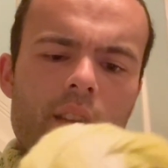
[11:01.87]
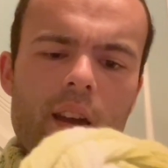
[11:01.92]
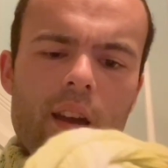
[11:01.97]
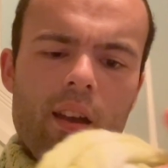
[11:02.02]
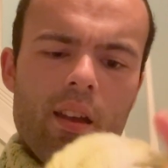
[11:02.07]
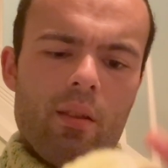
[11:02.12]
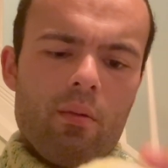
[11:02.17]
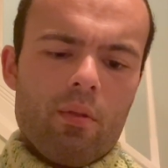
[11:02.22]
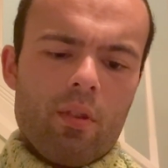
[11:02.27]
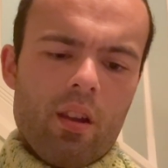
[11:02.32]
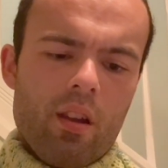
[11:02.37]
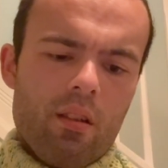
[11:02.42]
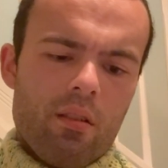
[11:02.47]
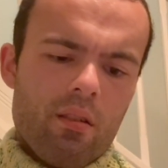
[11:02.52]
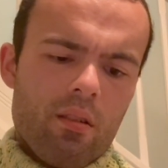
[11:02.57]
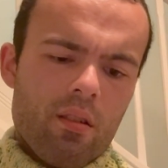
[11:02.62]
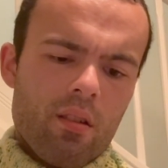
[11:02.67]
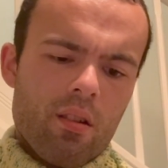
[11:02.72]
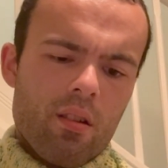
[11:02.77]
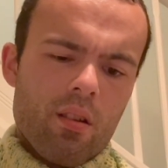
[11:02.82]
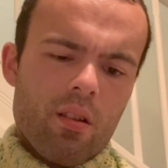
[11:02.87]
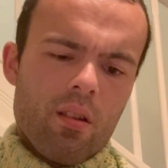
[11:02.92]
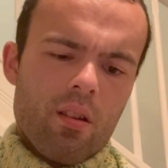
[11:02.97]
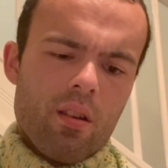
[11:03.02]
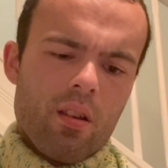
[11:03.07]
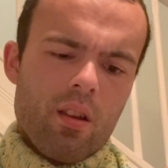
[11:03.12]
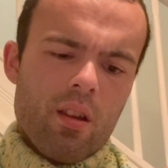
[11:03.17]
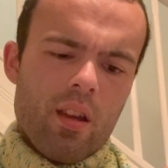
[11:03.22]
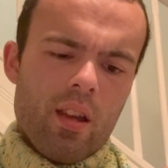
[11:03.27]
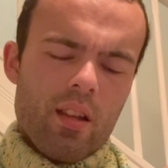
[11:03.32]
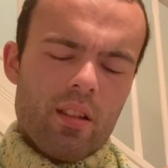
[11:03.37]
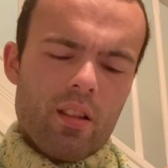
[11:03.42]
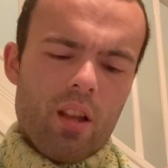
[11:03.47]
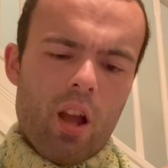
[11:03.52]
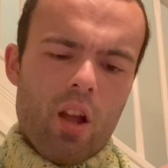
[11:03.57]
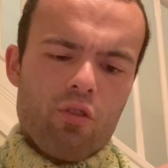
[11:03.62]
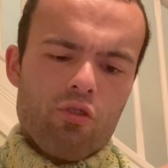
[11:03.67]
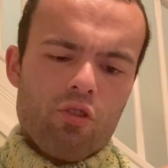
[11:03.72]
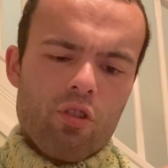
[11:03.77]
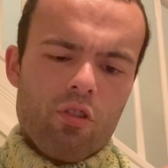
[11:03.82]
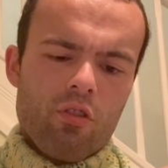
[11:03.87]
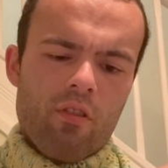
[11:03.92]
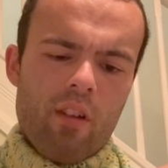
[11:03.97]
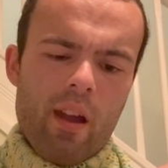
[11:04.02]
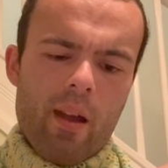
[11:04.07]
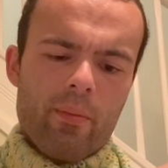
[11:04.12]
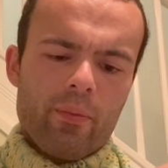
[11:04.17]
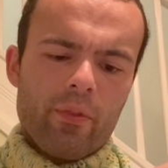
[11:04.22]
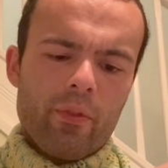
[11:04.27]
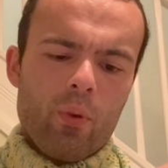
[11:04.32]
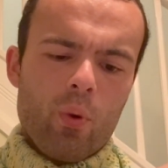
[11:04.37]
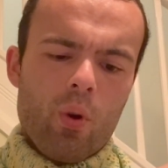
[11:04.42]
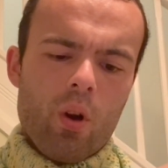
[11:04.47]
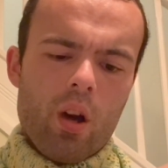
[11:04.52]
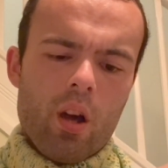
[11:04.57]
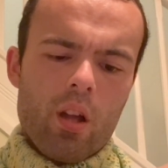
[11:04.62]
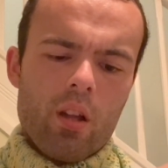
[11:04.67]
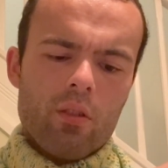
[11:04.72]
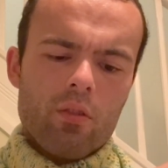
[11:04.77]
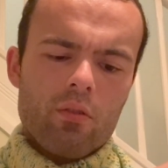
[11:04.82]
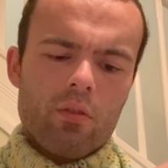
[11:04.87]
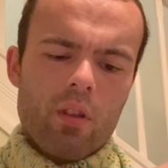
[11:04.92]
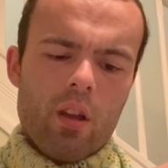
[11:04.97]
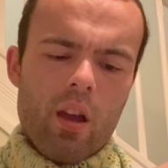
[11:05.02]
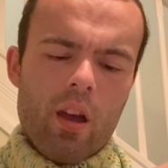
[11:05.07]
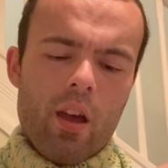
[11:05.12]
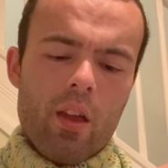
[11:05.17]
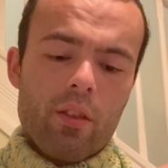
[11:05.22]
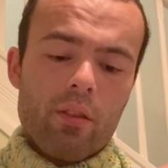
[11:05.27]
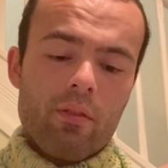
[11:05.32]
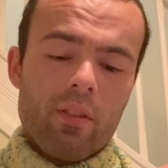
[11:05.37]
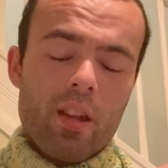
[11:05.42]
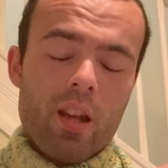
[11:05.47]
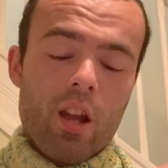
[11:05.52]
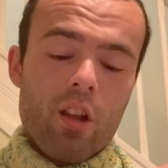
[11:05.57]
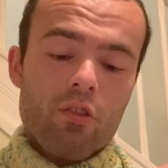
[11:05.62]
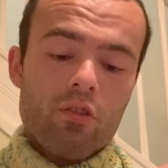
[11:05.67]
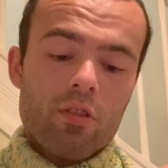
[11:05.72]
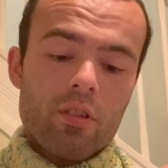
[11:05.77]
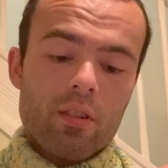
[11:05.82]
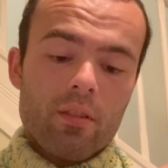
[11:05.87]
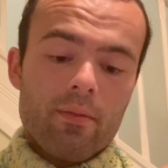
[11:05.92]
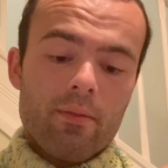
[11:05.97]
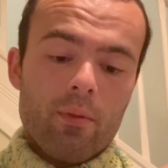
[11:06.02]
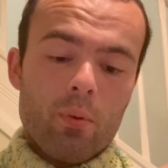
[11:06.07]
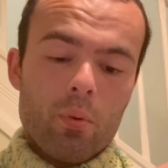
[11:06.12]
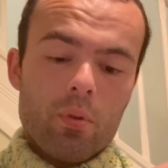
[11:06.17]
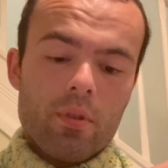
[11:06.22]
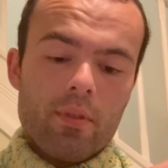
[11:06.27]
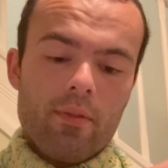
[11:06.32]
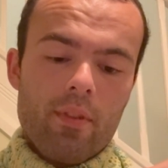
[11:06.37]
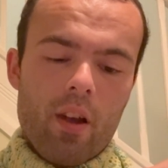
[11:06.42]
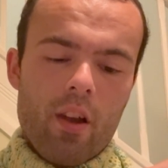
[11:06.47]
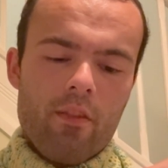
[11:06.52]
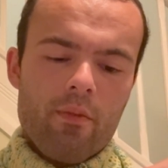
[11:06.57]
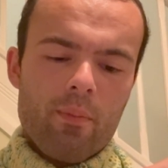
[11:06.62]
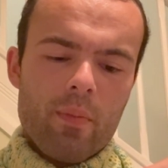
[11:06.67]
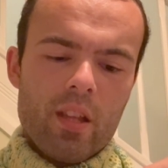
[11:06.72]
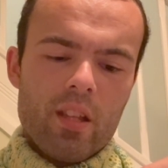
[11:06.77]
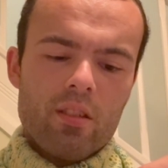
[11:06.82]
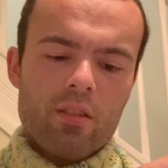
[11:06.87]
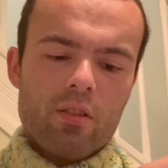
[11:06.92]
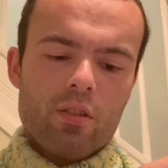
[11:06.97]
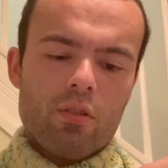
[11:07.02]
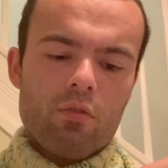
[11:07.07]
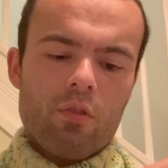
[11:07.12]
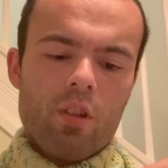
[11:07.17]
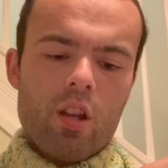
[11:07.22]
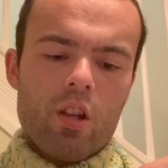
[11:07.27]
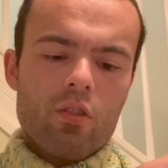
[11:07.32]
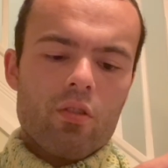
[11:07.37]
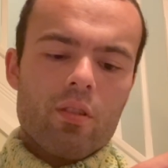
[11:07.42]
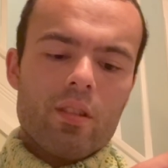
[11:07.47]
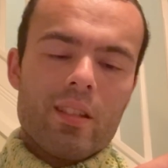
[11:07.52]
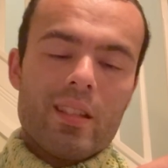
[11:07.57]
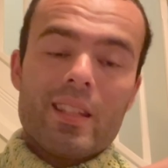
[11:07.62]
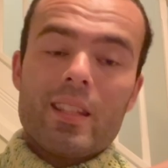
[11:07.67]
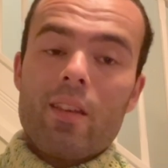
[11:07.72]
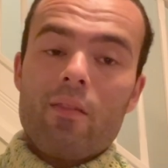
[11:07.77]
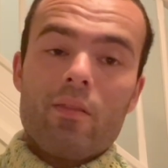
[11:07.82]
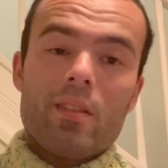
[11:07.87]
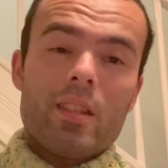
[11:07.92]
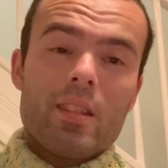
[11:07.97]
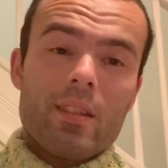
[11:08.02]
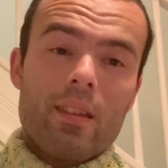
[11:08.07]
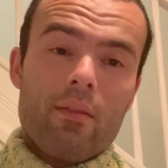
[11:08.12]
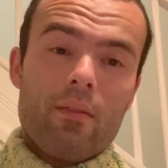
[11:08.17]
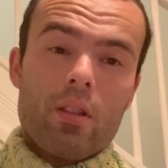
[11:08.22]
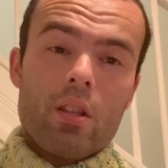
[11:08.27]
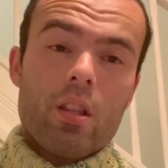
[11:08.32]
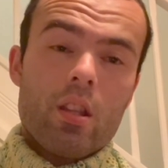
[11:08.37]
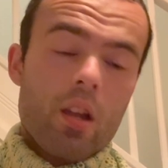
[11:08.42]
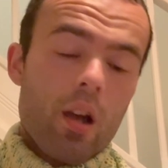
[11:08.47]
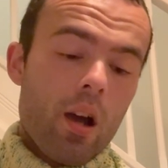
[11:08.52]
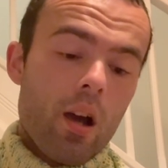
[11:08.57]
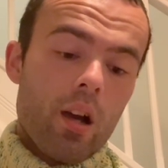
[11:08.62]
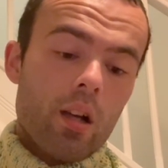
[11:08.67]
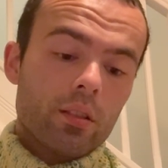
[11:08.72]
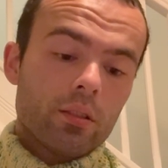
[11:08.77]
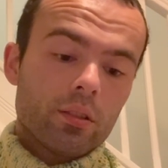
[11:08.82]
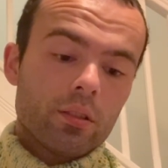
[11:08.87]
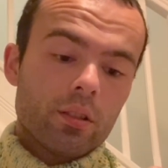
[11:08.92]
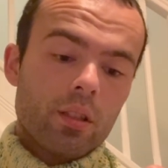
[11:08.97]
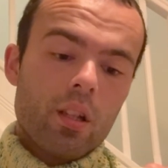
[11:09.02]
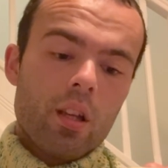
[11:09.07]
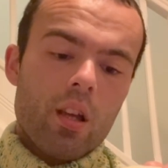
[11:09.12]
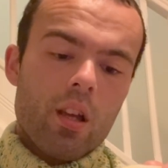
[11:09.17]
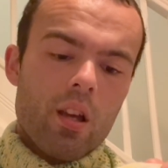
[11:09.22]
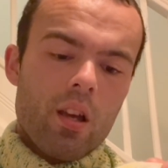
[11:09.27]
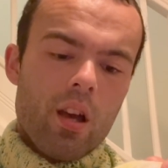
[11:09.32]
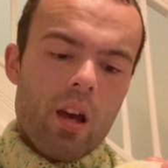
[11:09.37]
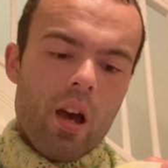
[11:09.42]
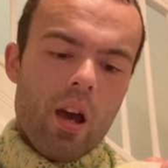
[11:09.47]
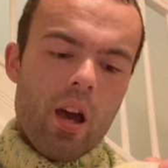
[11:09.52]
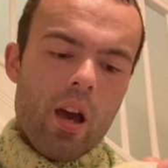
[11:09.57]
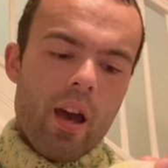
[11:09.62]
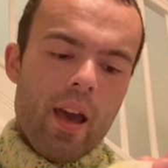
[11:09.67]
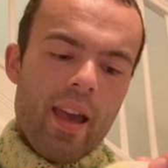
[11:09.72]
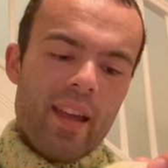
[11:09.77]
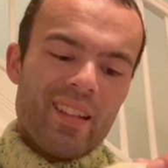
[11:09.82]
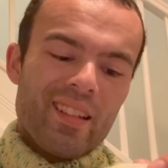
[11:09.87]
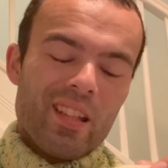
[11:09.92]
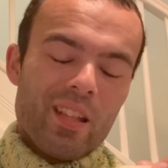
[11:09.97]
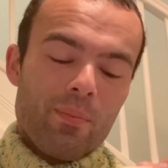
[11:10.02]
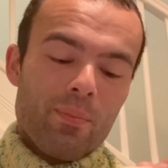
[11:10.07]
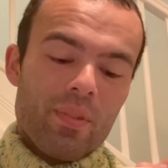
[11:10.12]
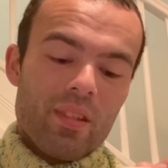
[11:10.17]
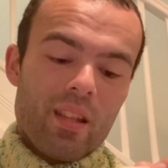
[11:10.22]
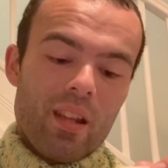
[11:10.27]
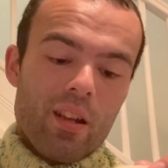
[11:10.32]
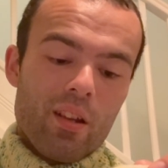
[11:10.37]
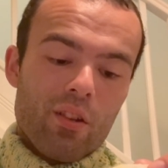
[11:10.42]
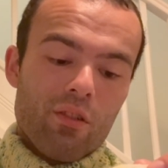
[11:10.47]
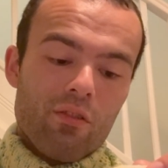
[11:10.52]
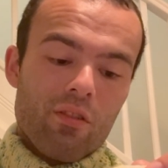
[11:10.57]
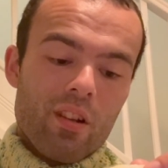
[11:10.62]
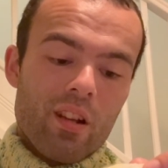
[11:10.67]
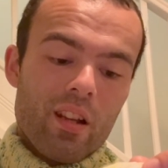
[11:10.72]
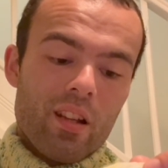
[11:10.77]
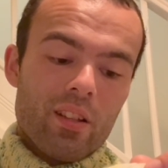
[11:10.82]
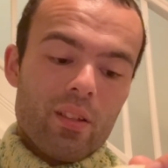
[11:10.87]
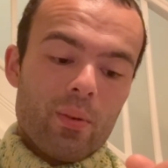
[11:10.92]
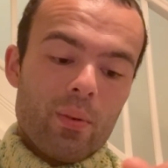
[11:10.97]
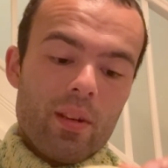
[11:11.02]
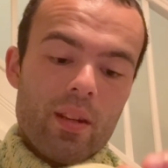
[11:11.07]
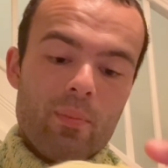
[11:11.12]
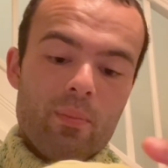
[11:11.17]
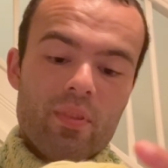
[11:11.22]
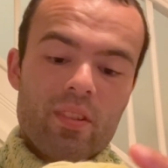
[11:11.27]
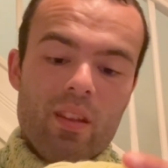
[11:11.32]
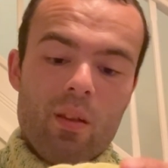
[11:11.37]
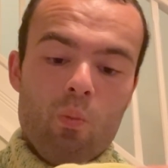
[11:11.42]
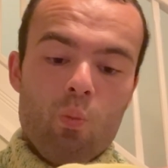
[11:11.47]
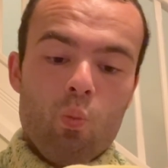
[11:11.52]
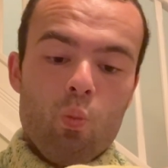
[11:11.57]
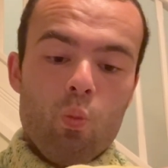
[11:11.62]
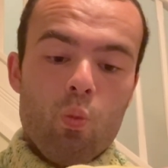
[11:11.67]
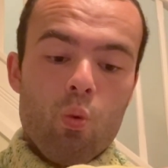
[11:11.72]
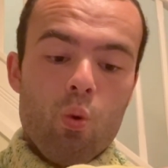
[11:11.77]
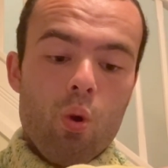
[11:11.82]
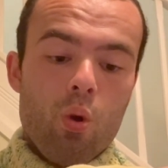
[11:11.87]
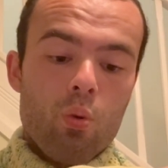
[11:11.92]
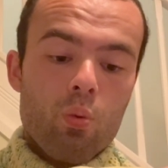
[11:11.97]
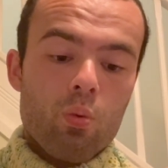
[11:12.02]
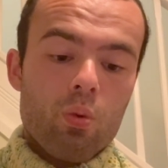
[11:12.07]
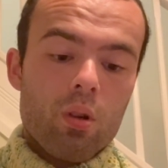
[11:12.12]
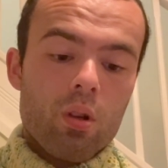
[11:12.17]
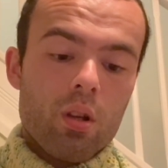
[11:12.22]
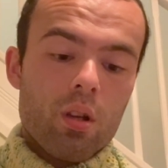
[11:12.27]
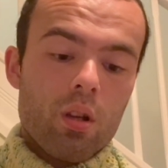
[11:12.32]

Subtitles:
Here we go. It's 100 grams, 345 meters, 377 yards, 80% acrylic, 20% wool.